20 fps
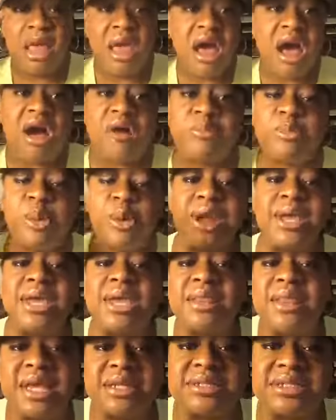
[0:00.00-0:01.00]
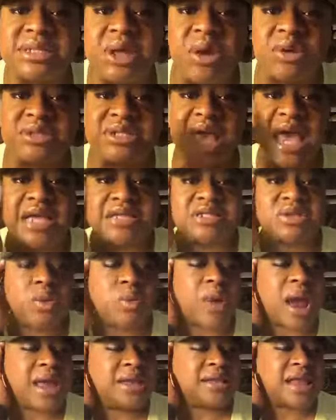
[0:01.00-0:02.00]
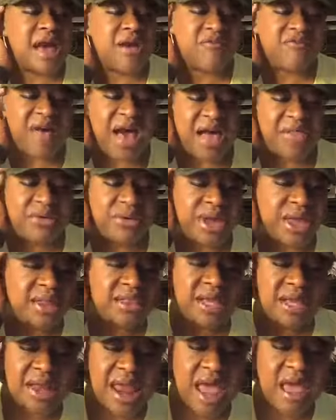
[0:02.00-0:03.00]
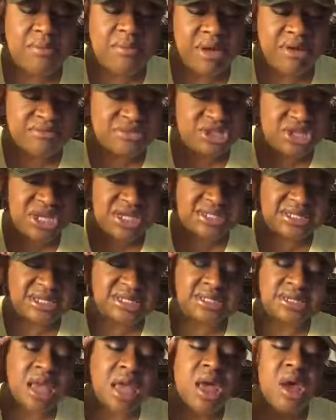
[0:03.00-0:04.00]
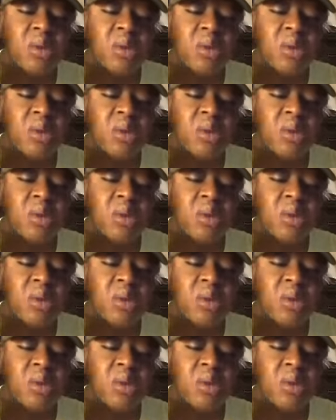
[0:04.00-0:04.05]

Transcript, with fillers: of breaking that soul tie. So, right now, Father, in the name of Jesus,